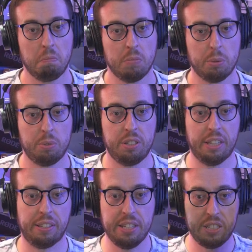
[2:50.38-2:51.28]
So what do you
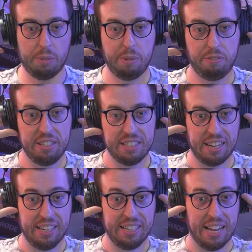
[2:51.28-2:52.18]
think? These are going to be
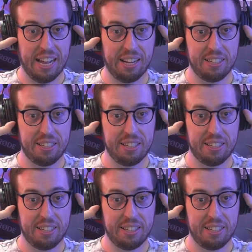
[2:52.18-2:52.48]
retailing at